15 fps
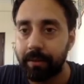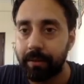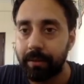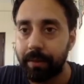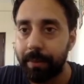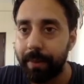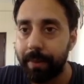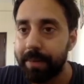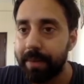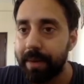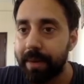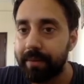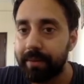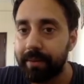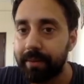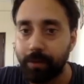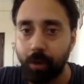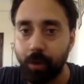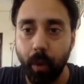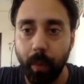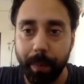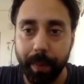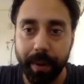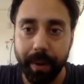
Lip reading: the MetaMask is opened